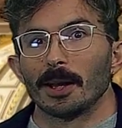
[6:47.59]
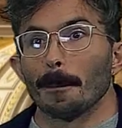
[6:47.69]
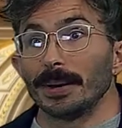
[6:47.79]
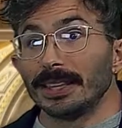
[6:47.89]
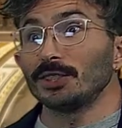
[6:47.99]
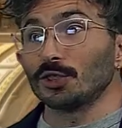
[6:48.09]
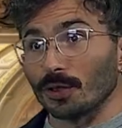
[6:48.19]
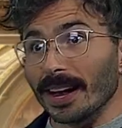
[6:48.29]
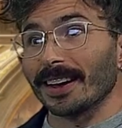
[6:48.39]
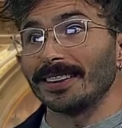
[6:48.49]
But this
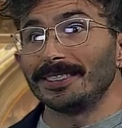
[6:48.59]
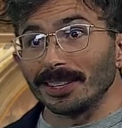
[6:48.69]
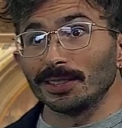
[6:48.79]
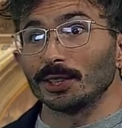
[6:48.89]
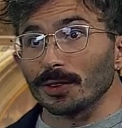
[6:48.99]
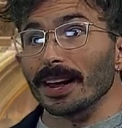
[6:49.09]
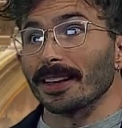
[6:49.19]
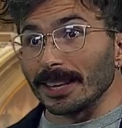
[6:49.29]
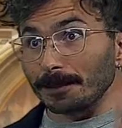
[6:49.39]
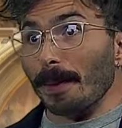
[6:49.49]
trick does the trick.
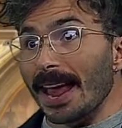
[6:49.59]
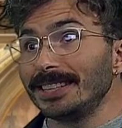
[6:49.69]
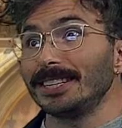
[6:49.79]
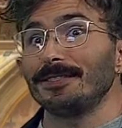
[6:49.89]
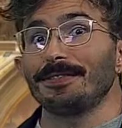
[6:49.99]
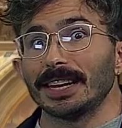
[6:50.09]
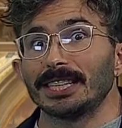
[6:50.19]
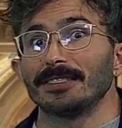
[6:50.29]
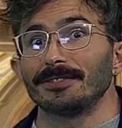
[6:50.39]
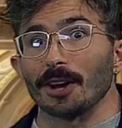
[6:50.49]
This painted
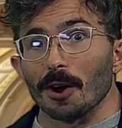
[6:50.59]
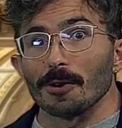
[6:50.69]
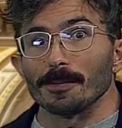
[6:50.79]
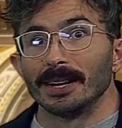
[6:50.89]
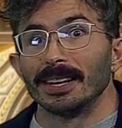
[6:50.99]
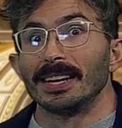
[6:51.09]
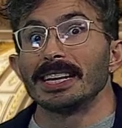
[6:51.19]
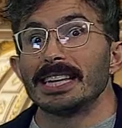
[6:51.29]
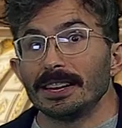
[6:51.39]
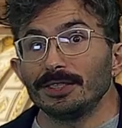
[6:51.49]
fictive dome
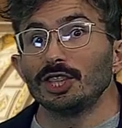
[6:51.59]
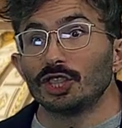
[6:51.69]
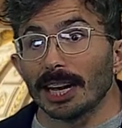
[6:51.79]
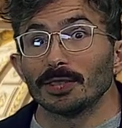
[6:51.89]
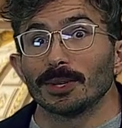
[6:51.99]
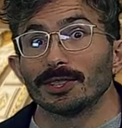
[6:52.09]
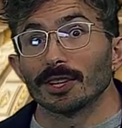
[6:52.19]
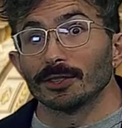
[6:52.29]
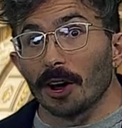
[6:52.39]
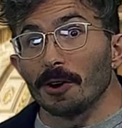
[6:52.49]
gives the Jesuits their
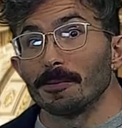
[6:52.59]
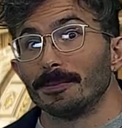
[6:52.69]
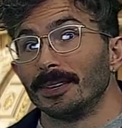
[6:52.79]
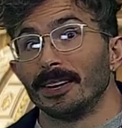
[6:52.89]
dome,